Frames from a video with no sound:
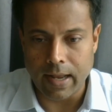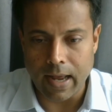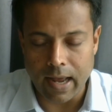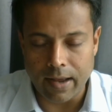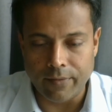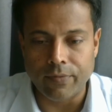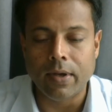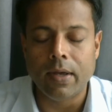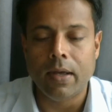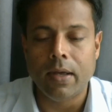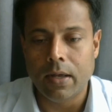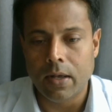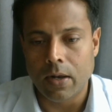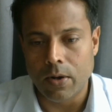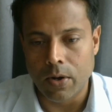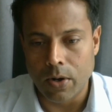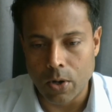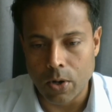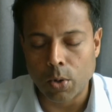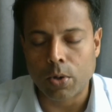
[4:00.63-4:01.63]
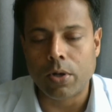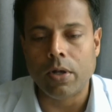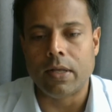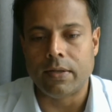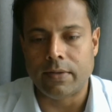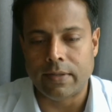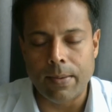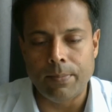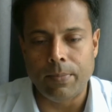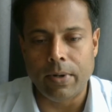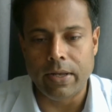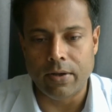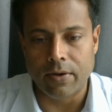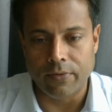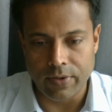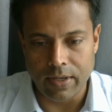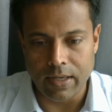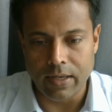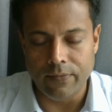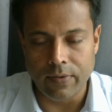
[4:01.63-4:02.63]
have local assembly
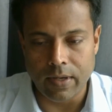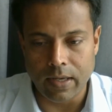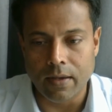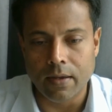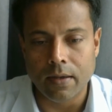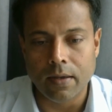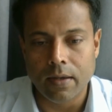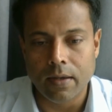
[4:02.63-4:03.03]
of EV